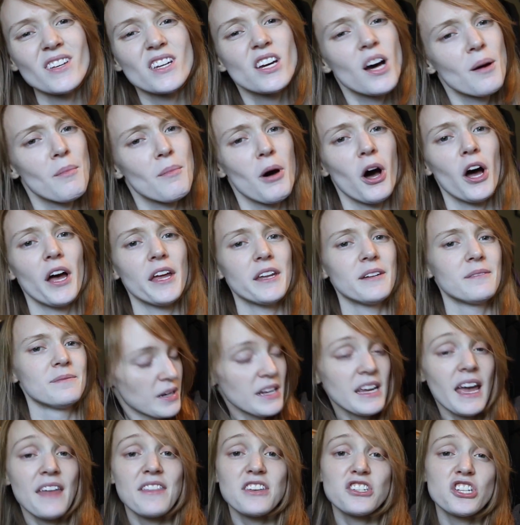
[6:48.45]
come on. But
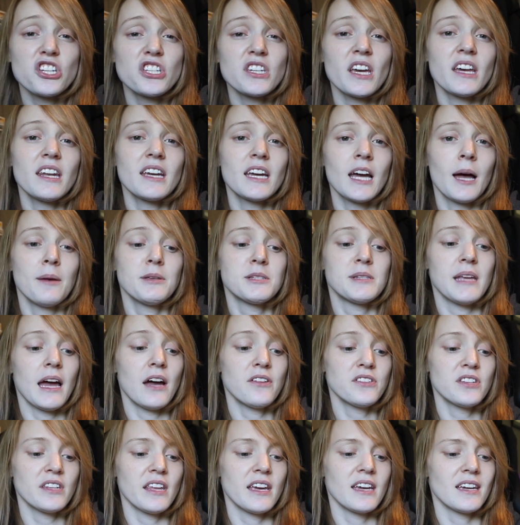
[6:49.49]
again, this just kind of comes
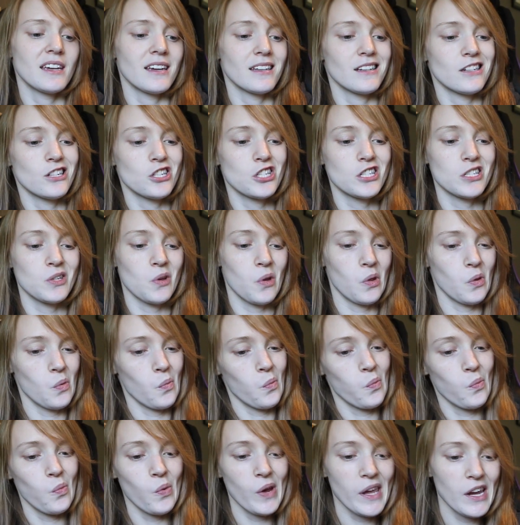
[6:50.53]
down to like just
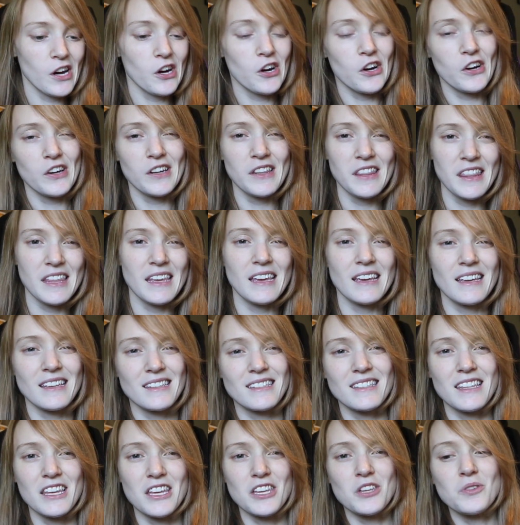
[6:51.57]
weird
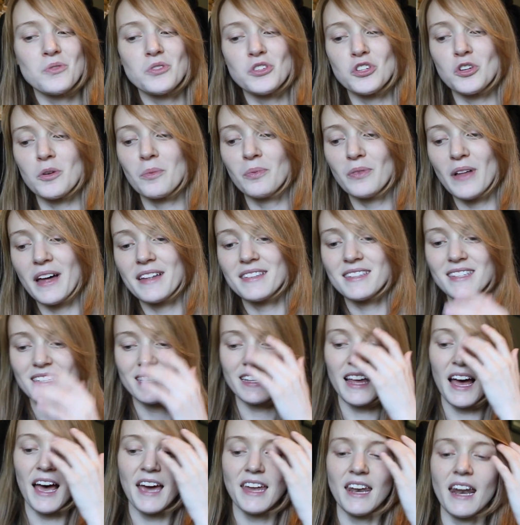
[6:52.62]
things that YouTube lets
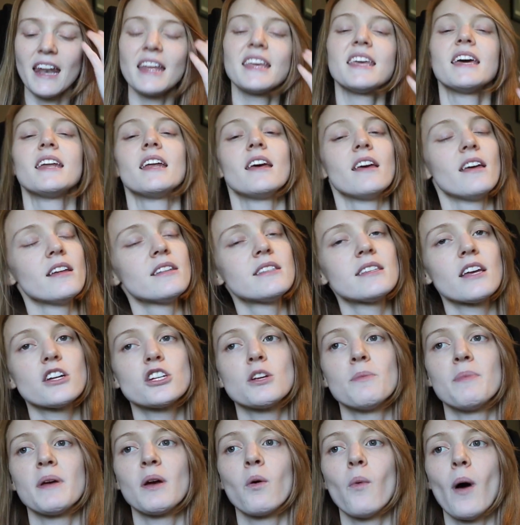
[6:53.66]
slide. And I get it, it's such
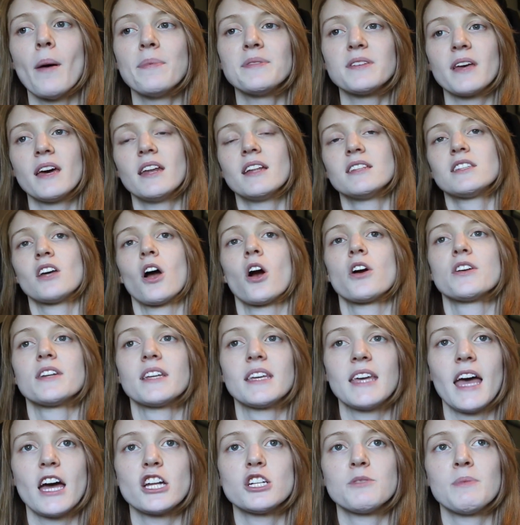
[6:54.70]
a big website, it's hard to
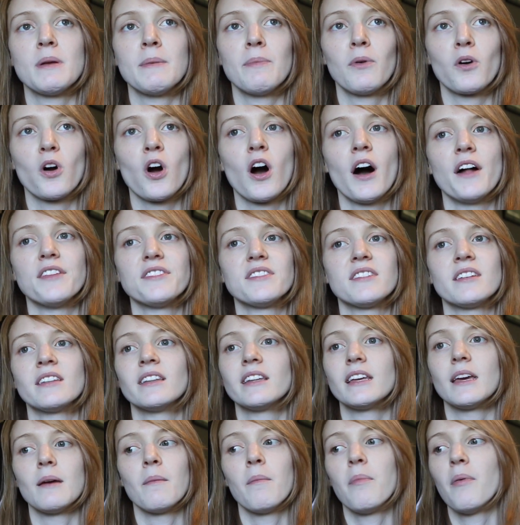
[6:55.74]
catch people
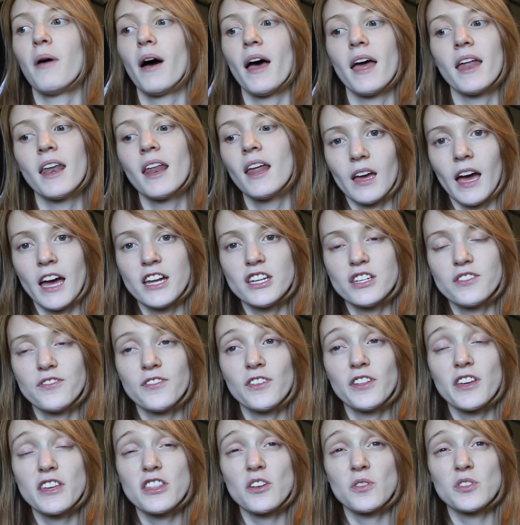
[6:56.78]
constantly, but I just
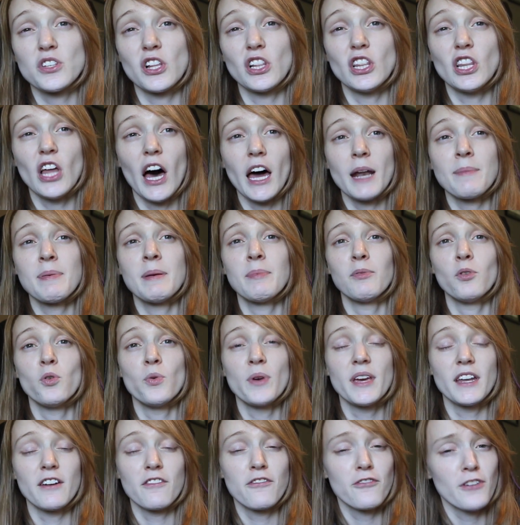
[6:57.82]
feel like there's a lot of people who
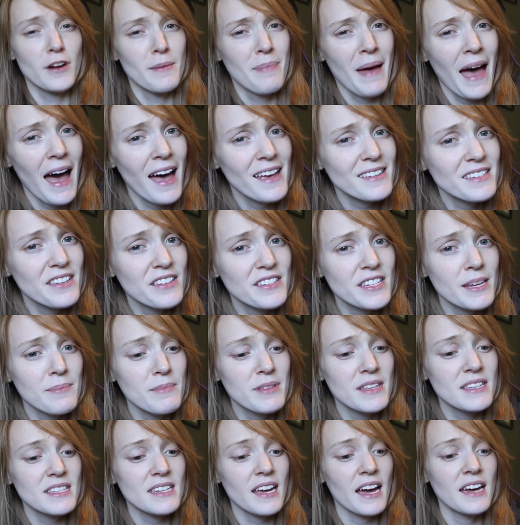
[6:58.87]
get a free pass on some
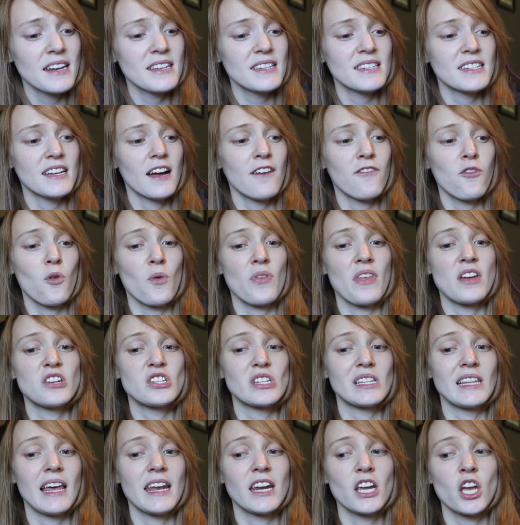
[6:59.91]
of this kind of stuff, or they
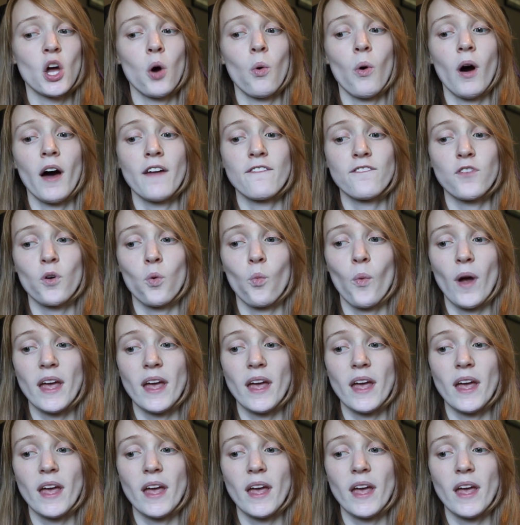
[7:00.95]
just let it go on for